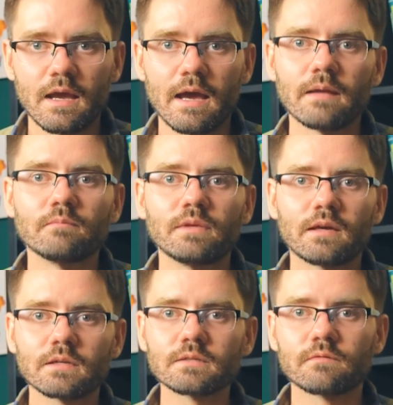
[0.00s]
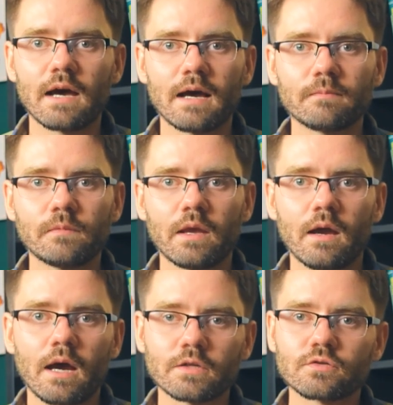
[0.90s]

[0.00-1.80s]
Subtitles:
And because of that, I